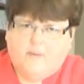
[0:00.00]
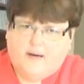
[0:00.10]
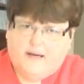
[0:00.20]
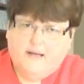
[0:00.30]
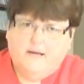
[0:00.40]

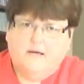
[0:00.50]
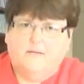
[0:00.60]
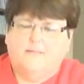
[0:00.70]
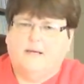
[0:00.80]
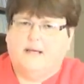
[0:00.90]
everybody,
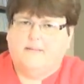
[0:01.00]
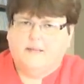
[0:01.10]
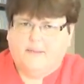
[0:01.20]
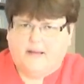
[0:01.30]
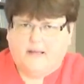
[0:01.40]
my name
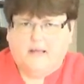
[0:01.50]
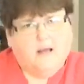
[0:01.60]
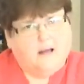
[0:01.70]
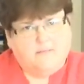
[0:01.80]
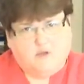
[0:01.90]
is
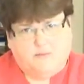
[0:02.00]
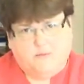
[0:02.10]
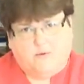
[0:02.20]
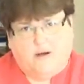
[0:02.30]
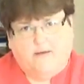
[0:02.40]
Becky. I'm
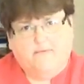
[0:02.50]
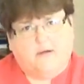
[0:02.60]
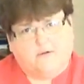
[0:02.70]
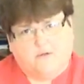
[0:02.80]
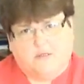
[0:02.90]
Jim's wife,
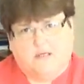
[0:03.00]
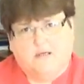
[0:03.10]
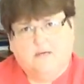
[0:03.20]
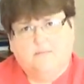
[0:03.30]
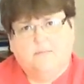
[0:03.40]
Dr.
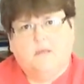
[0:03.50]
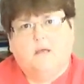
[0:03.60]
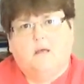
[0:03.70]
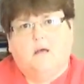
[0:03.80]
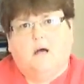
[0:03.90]
Z.
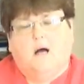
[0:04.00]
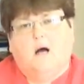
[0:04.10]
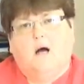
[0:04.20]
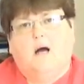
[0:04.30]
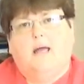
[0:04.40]

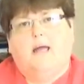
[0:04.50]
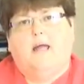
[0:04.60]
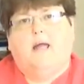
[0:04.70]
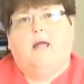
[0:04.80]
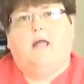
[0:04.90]
Uh,
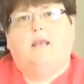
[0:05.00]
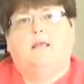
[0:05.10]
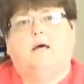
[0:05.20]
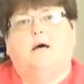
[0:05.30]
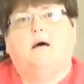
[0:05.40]

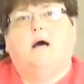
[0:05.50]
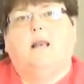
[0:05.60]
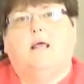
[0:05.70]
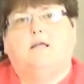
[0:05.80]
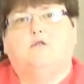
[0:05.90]
and uh,
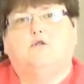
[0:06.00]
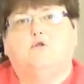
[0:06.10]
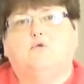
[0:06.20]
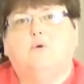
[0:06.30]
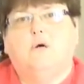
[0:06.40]
I'd like
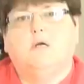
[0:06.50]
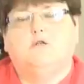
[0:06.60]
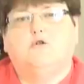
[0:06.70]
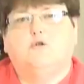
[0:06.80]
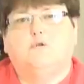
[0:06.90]
to
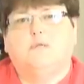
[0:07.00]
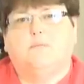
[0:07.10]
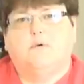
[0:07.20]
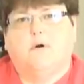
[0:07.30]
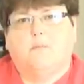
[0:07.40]
introduce
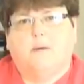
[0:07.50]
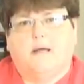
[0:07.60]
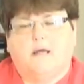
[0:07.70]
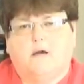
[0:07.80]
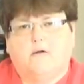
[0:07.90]
some of
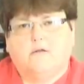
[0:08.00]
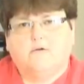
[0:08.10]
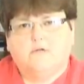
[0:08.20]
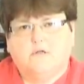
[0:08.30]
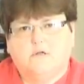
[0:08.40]
my
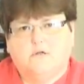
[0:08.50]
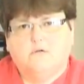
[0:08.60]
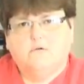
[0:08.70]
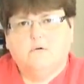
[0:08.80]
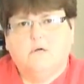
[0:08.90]
characters to
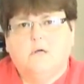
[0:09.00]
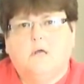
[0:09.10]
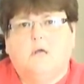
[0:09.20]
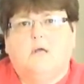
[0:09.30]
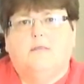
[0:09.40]
you
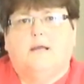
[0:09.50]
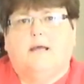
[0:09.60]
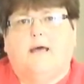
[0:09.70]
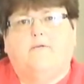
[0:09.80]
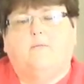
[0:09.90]
that
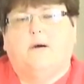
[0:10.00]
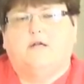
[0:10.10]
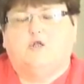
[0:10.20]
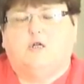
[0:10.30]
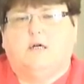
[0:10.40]
I have on
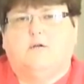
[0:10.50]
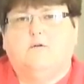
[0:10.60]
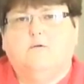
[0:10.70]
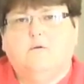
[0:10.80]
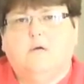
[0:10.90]
my
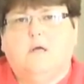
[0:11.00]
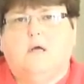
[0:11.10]
channel.